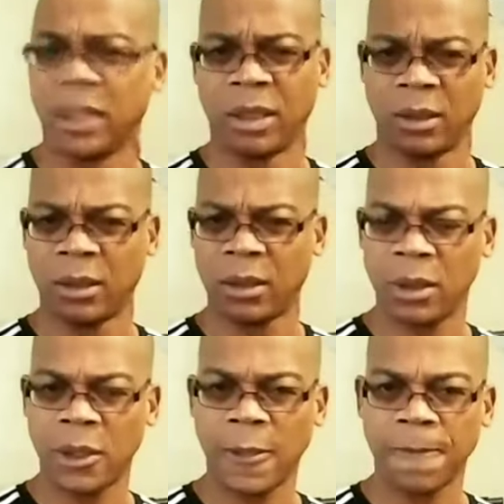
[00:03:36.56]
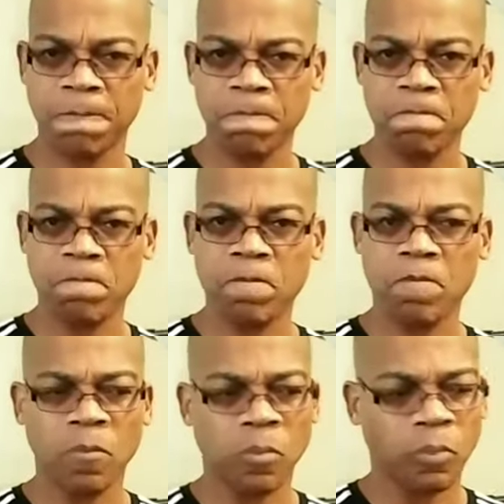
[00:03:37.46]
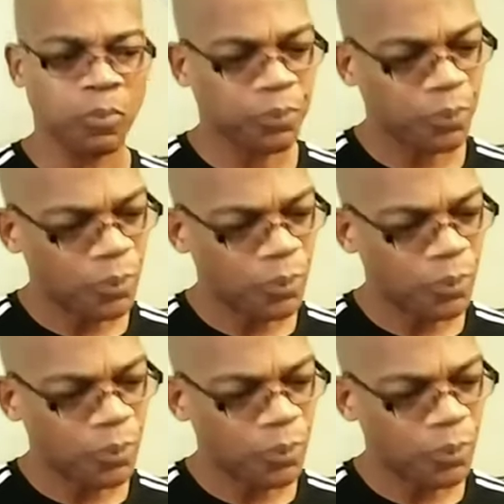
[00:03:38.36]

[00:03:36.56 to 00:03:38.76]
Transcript: (no one is talking)